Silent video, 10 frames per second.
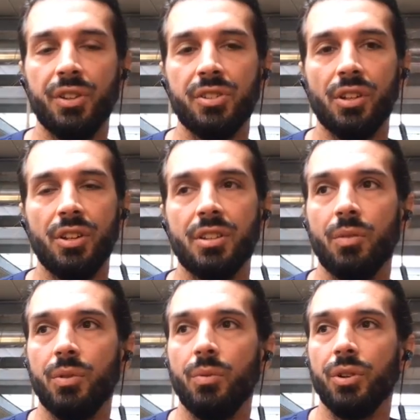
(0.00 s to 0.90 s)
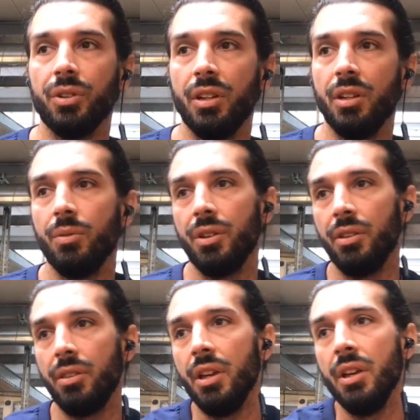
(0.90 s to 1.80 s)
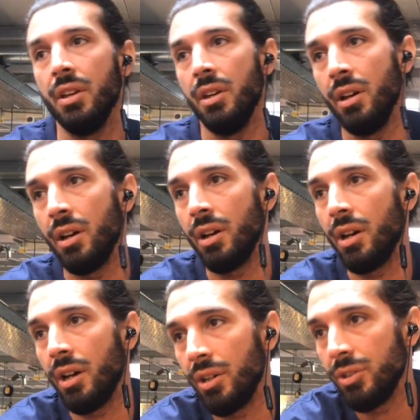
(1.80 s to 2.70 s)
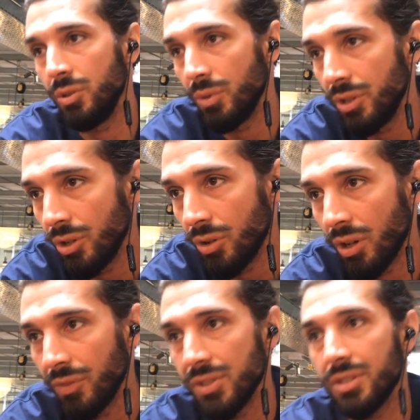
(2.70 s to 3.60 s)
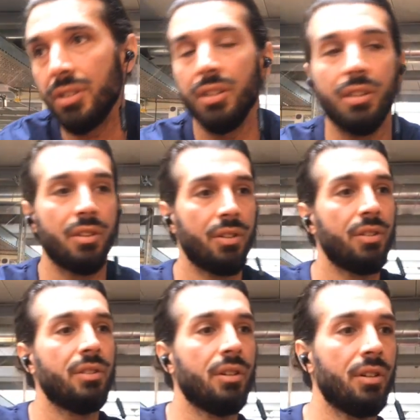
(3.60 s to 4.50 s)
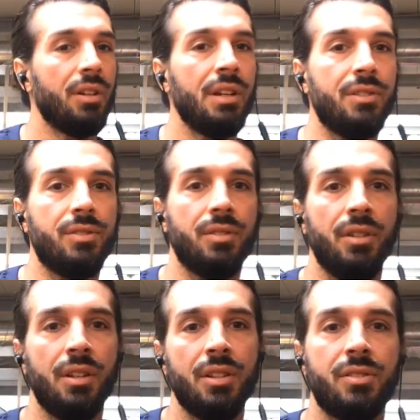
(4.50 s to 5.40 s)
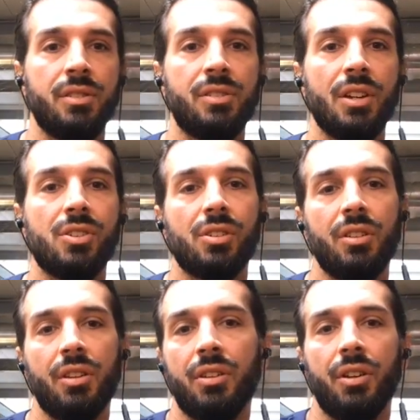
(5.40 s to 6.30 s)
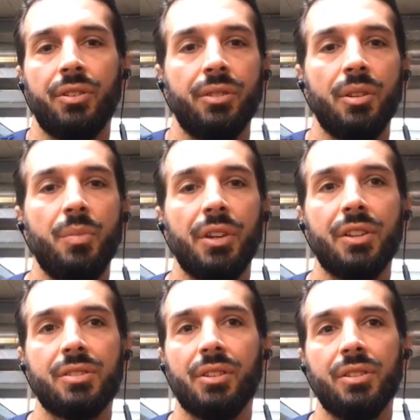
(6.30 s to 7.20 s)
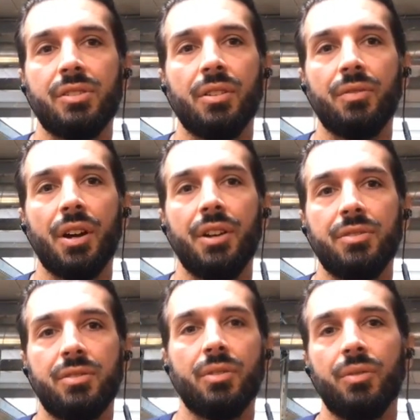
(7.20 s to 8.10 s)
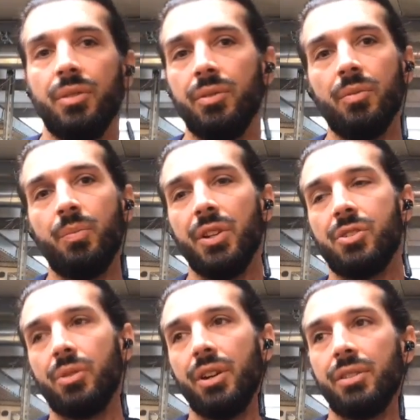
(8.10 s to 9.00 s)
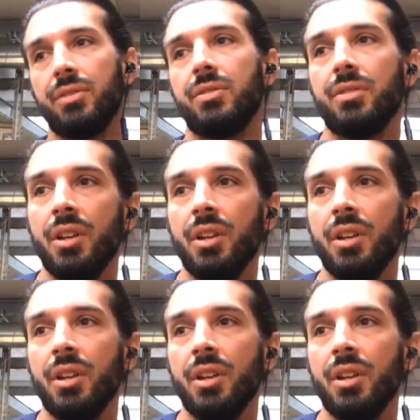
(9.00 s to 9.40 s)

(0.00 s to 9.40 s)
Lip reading: exchange that we're working with, you would know obviously it's essentially the biggest list of guys. So you do Bittrex,